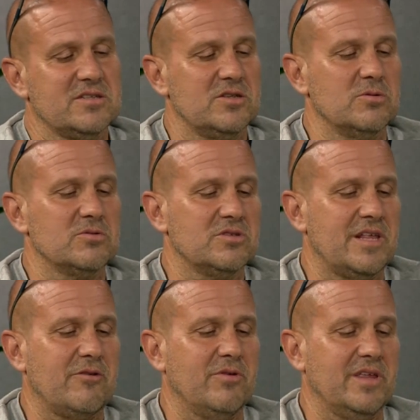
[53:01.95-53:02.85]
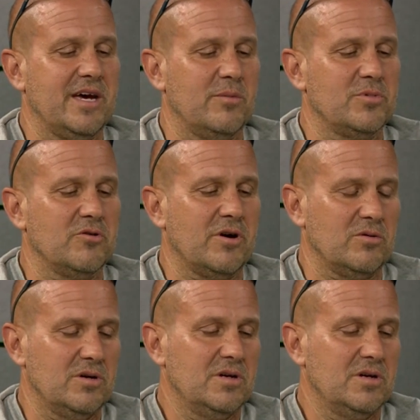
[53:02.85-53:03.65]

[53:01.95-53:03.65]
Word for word: too. So that really helped her out